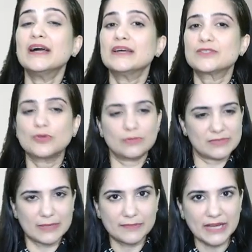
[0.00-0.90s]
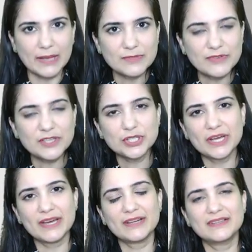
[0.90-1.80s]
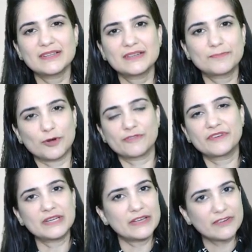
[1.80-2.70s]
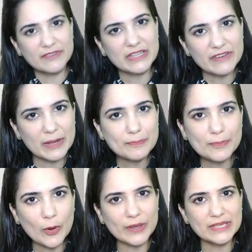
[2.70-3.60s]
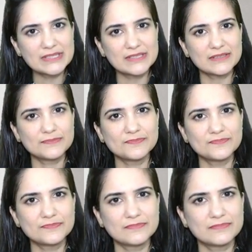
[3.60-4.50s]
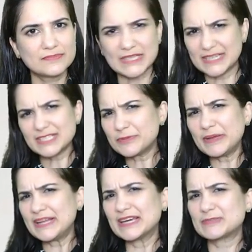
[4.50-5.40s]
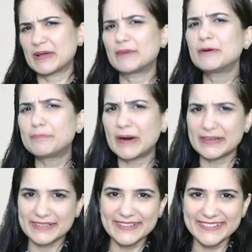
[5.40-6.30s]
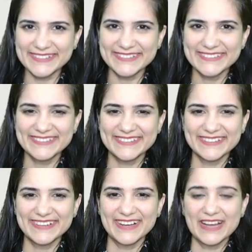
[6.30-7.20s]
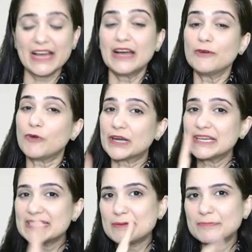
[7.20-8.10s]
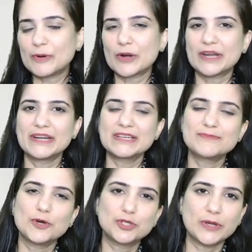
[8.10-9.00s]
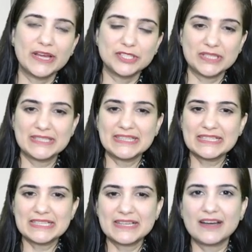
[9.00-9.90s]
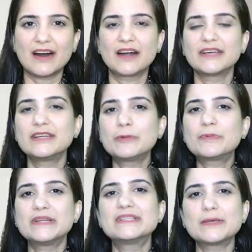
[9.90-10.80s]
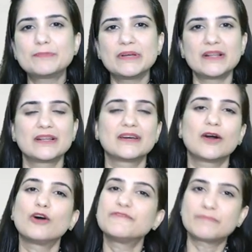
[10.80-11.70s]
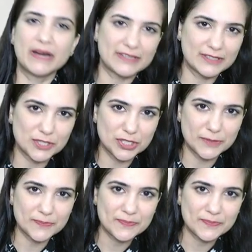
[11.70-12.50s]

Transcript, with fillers: So sometimes we share the profit even with our employees. That doesn't mean he has become a partner. What is important is mutual agency. This is the cardinal principle of partnership.